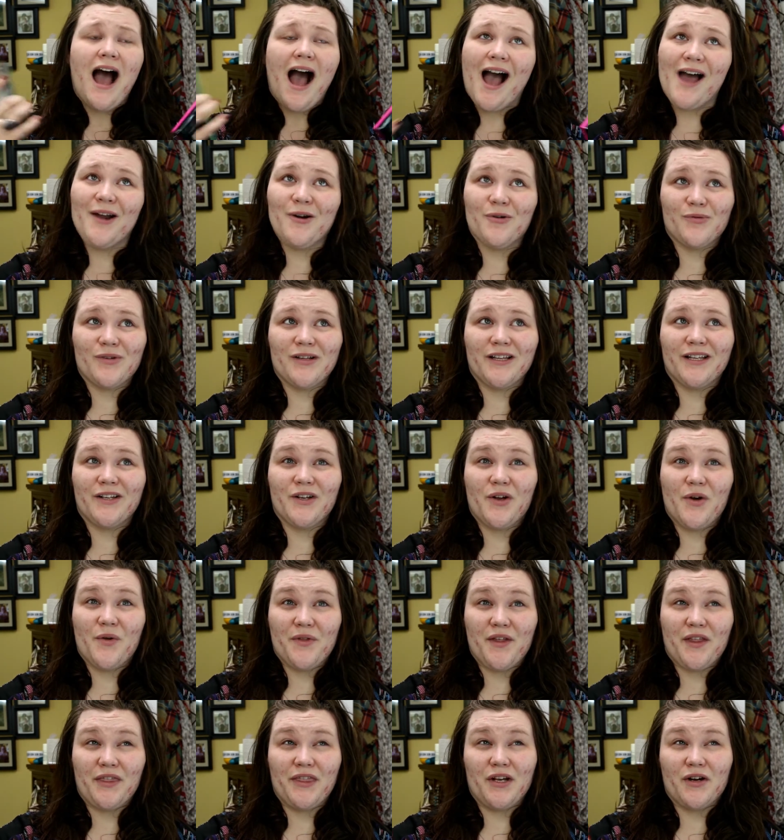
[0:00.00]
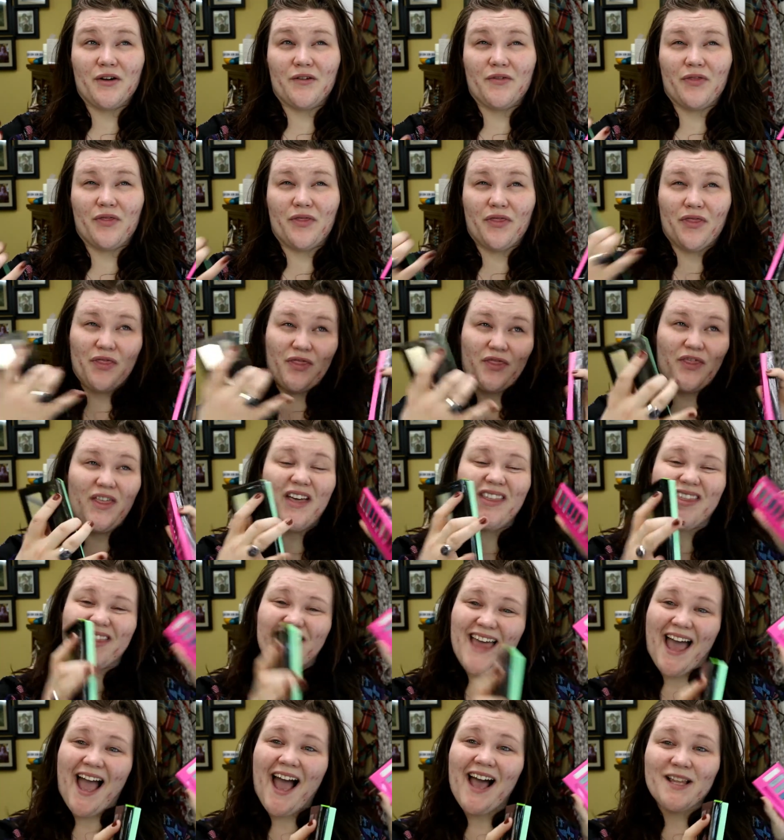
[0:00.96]
I don't really know that they're
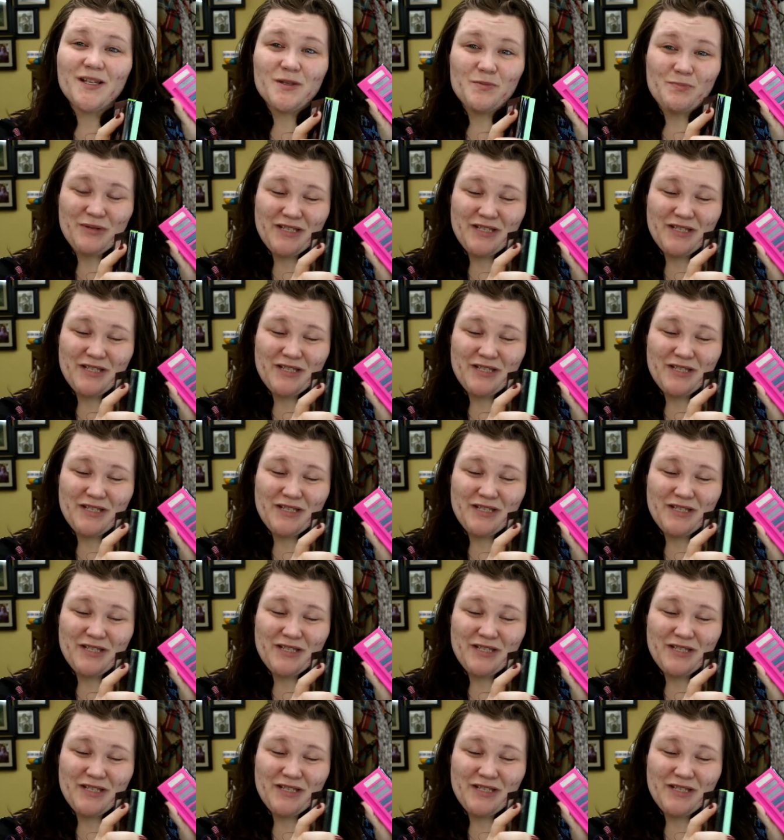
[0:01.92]
that that